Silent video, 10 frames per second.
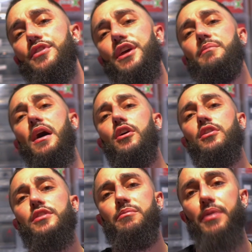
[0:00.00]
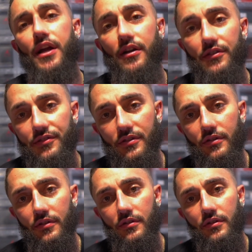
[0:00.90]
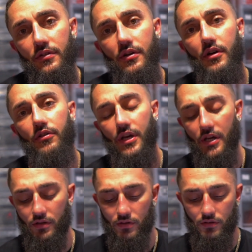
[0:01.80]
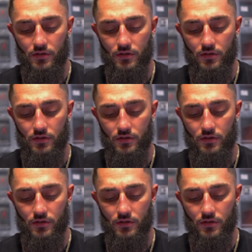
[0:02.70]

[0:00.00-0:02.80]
to think about early pairs, okay,